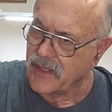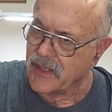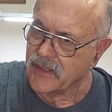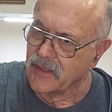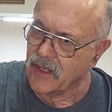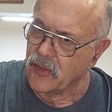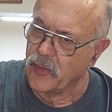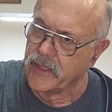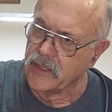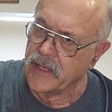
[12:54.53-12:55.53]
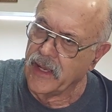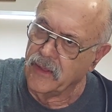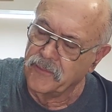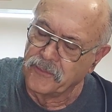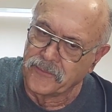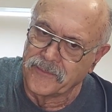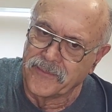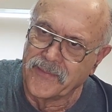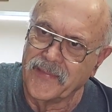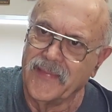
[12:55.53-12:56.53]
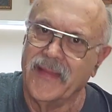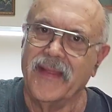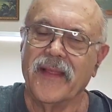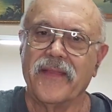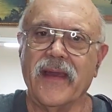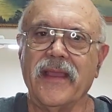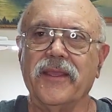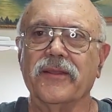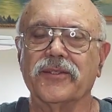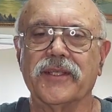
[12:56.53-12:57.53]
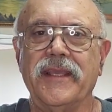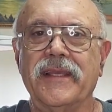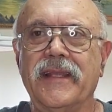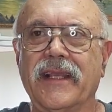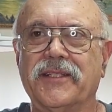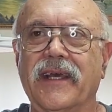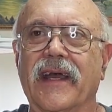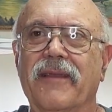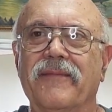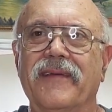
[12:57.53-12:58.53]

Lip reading: And I'll quit now. Thank you. See you next time.